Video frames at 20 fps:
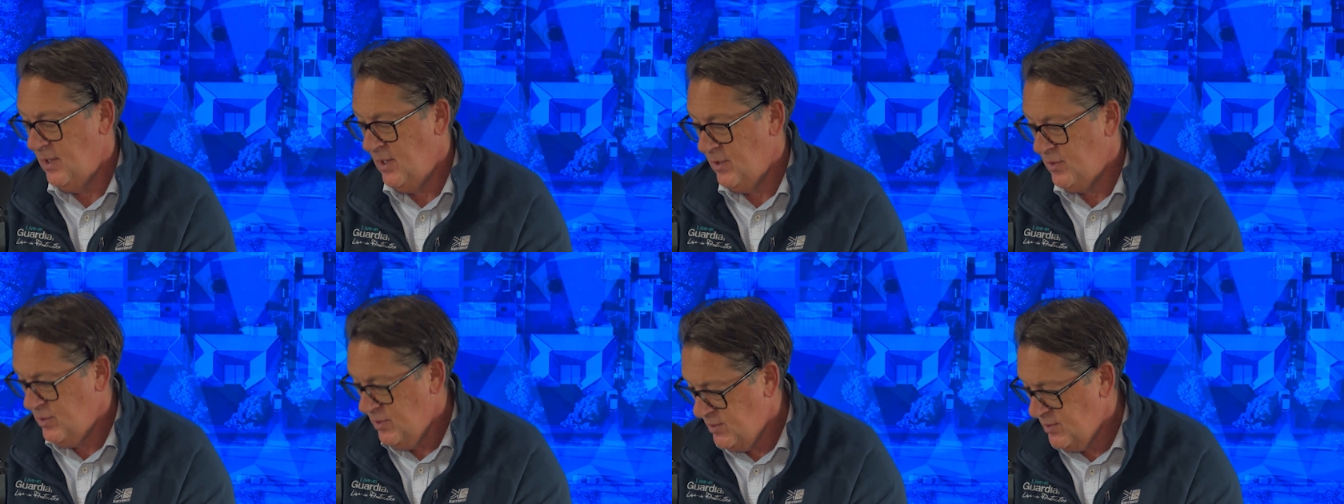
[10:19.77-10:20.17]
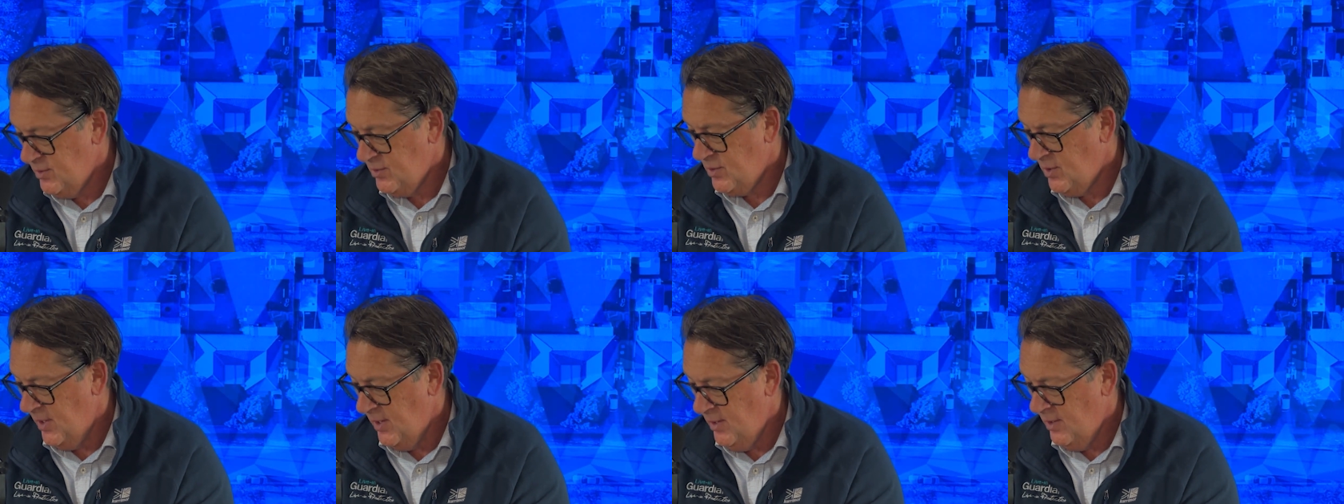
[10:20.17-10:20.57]
the
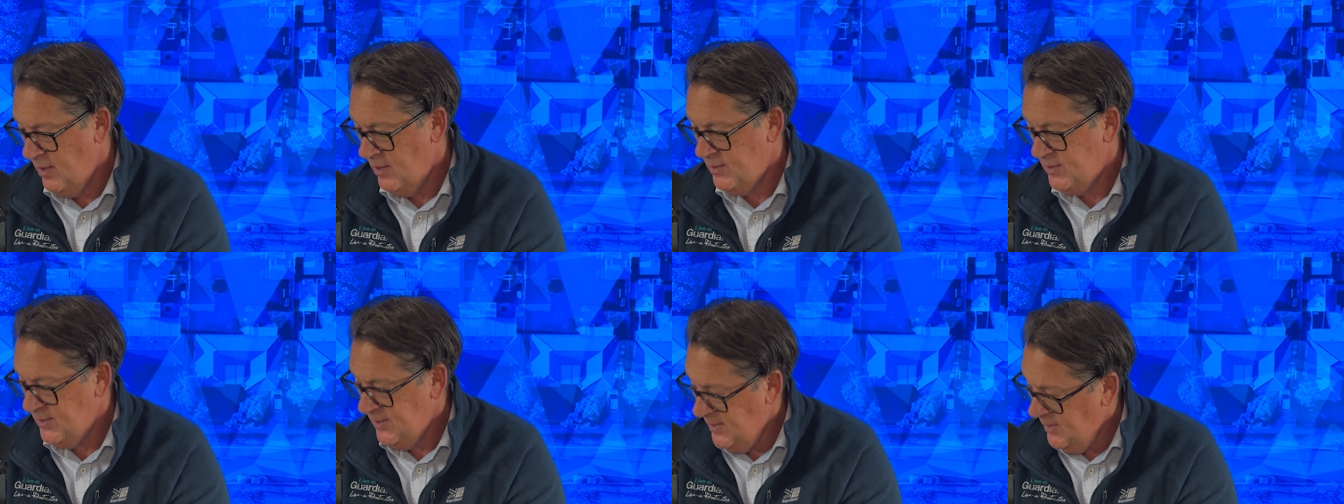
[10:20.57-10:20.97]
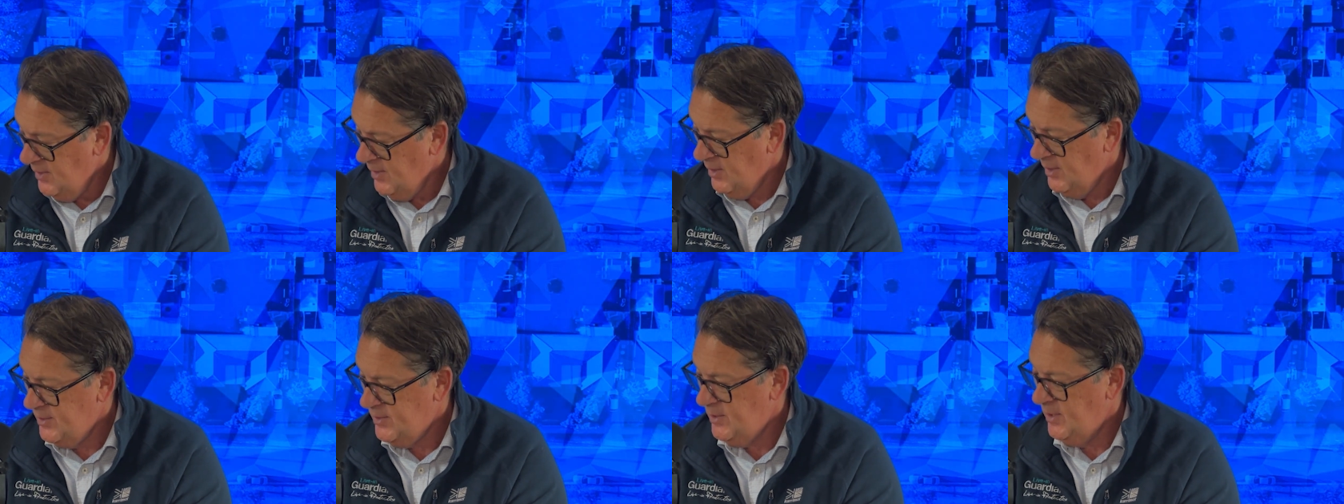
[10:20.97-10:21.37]
Tuition got
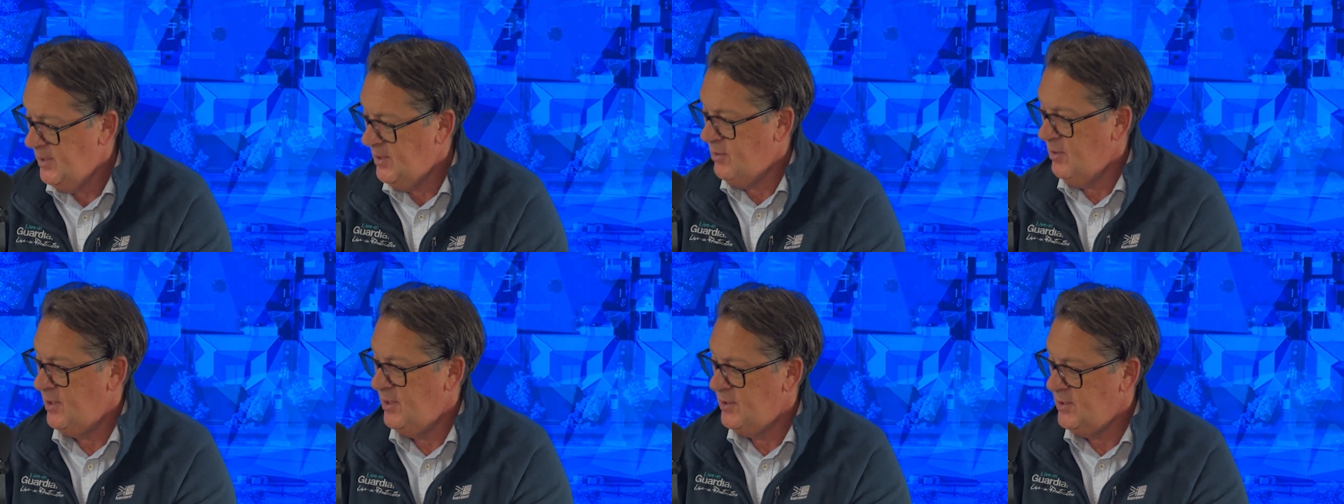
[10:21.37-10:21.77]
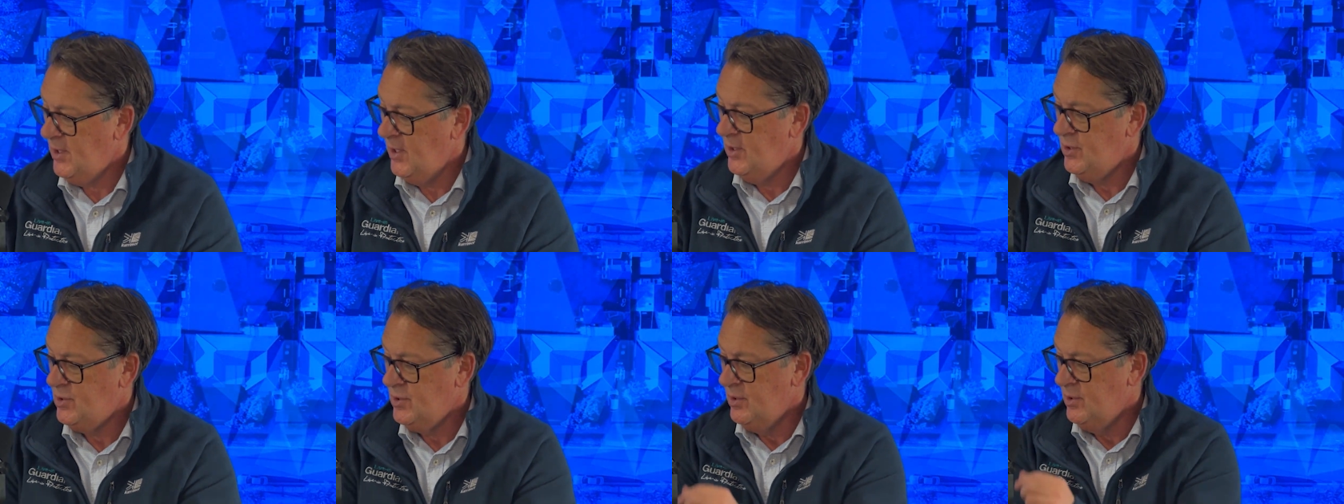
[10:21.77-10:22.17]
NICEIC
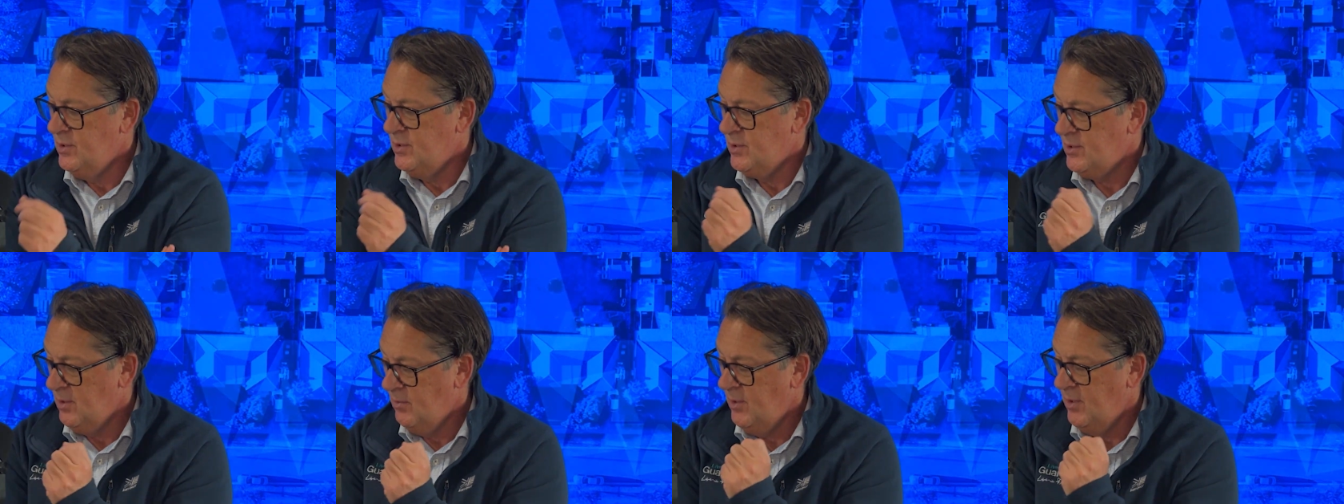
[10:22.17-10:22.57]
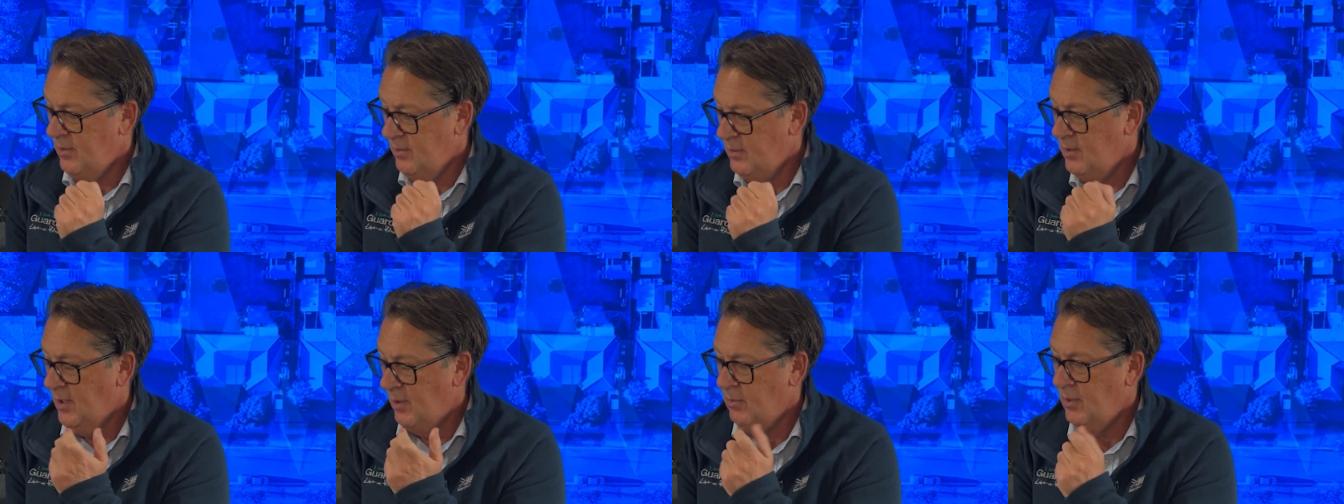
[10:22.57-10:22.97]
accreditation. So we
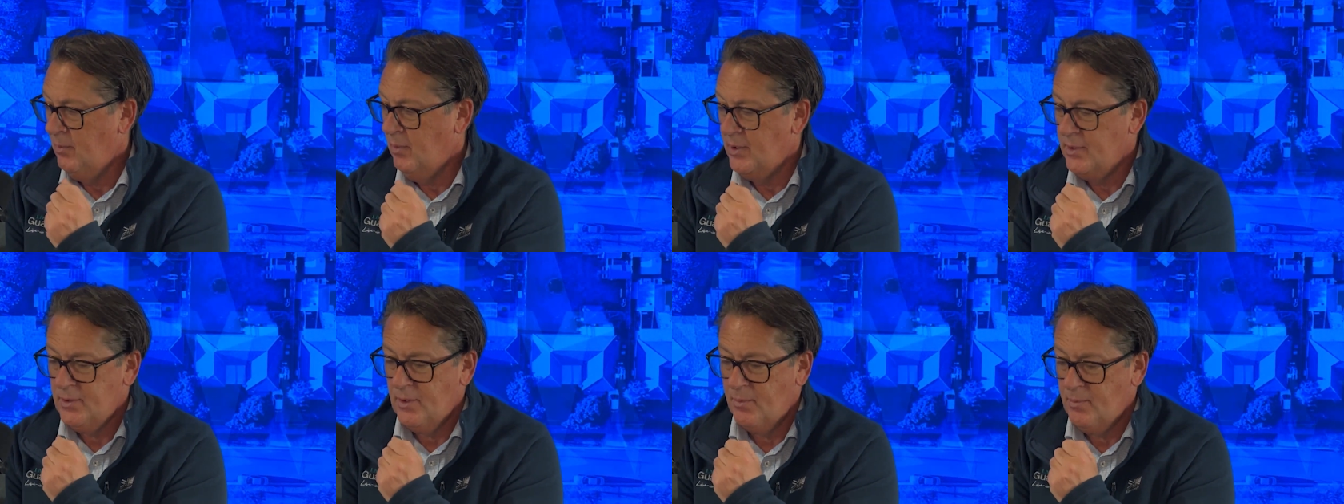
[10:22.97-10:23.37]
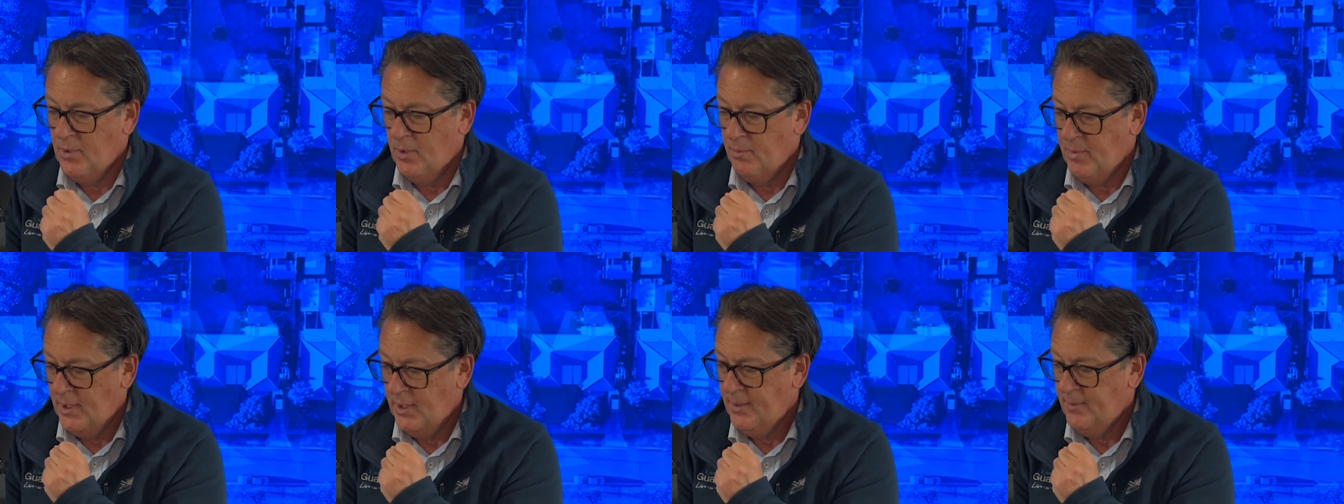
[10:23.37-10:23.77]
we want to do it
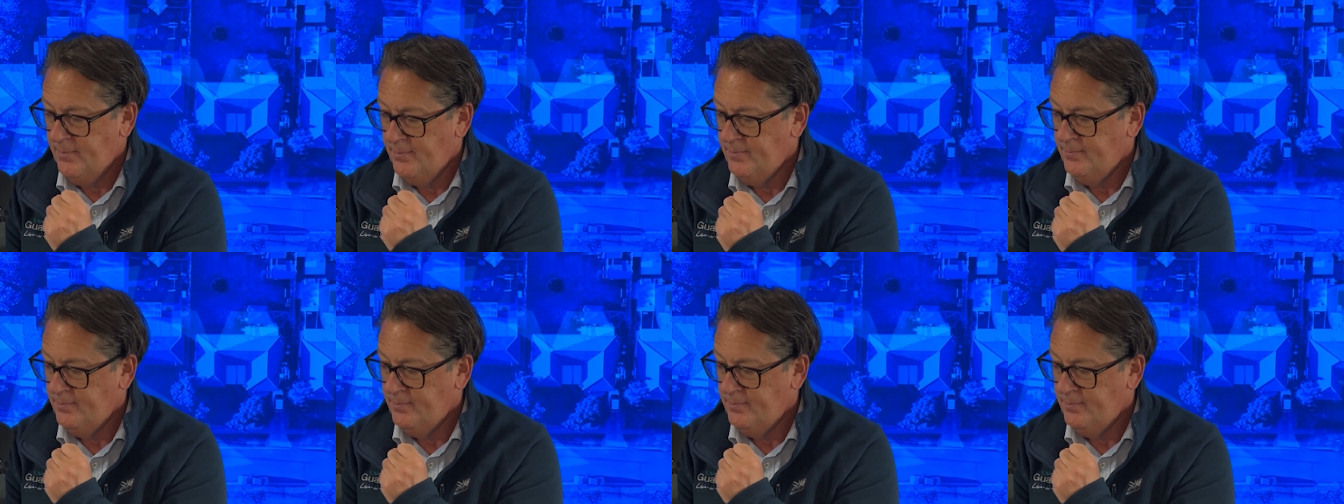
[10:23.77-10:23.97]
properly.